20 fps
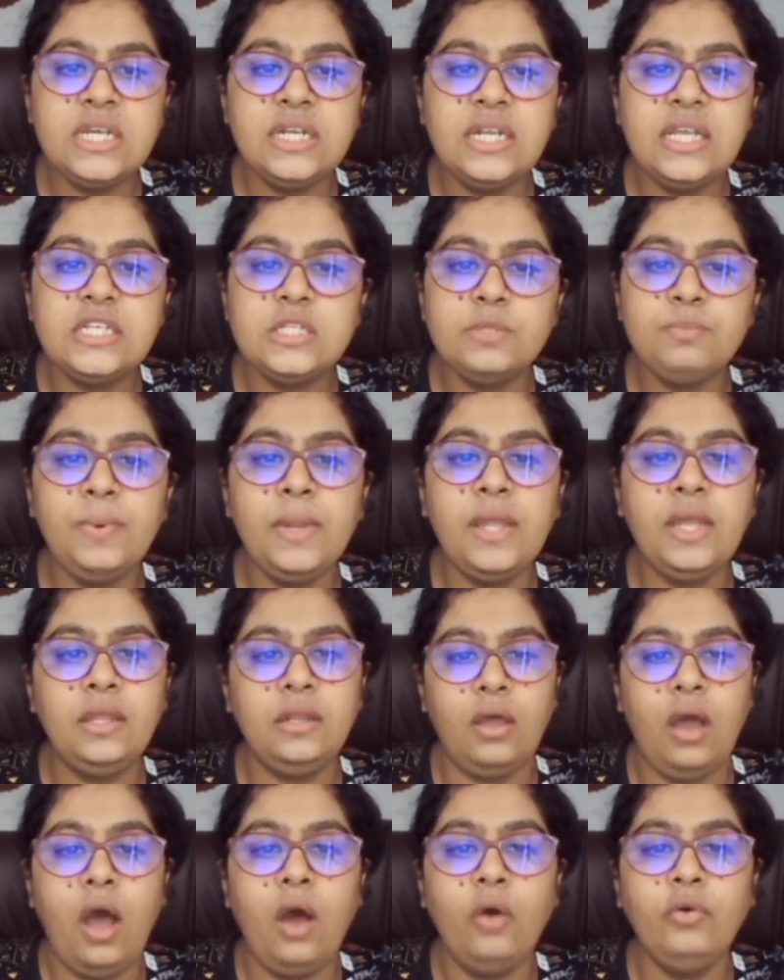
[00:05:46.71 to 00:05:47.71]
and
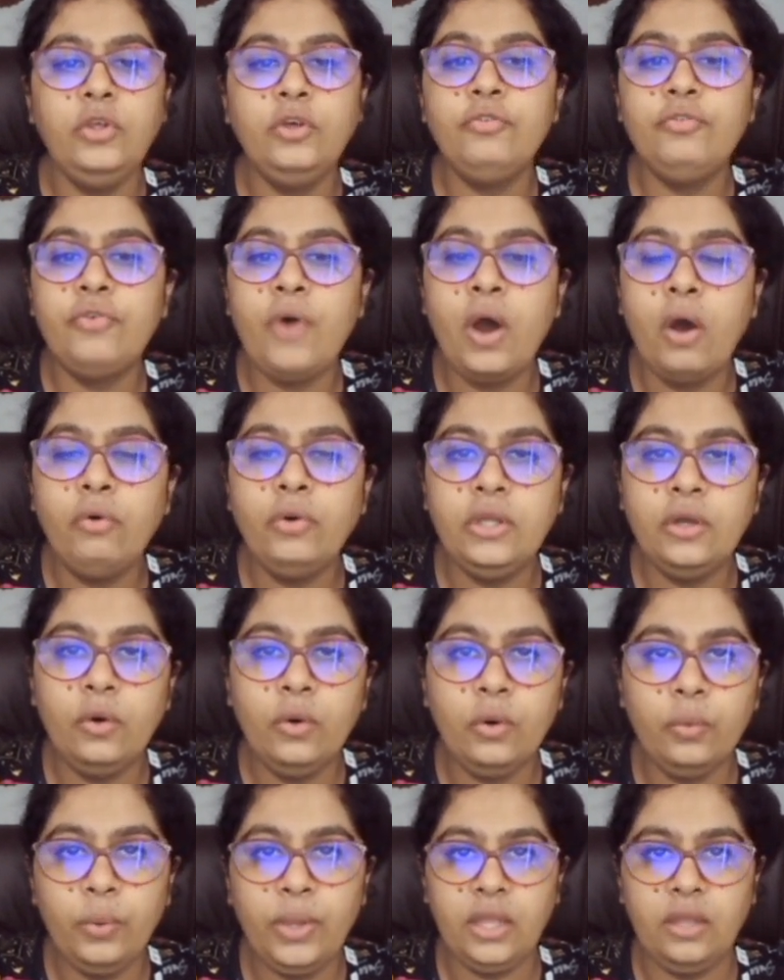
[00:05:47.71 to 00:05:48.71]
explain how you found
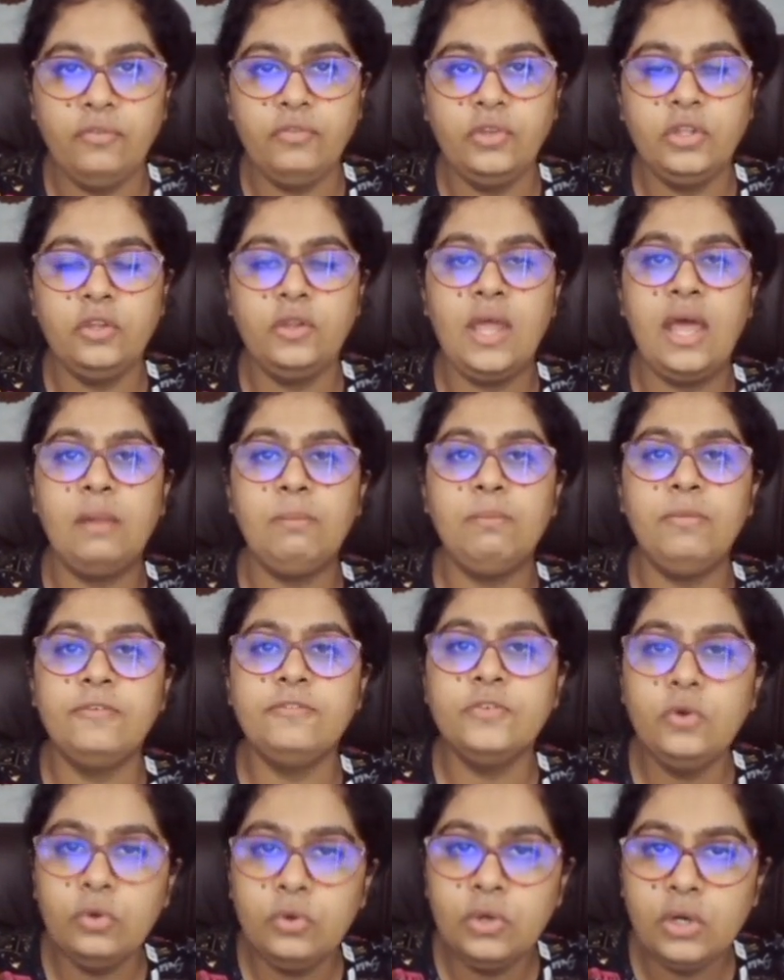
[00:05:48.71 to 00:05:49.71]
your way with the help
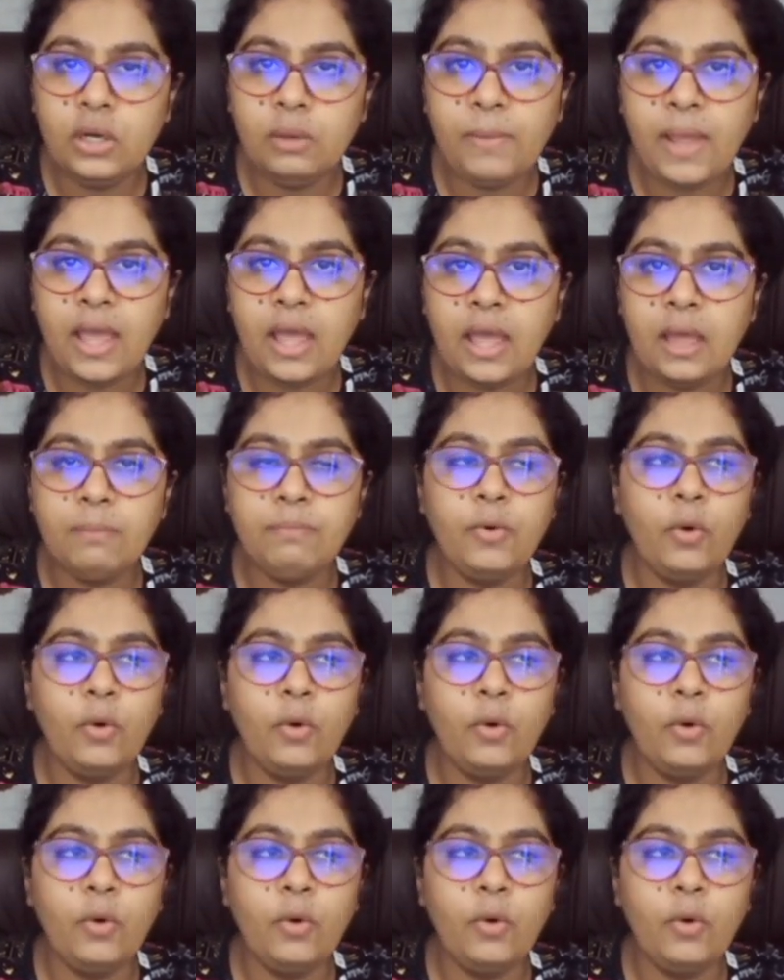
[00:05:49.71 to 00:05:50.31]
of Google Map,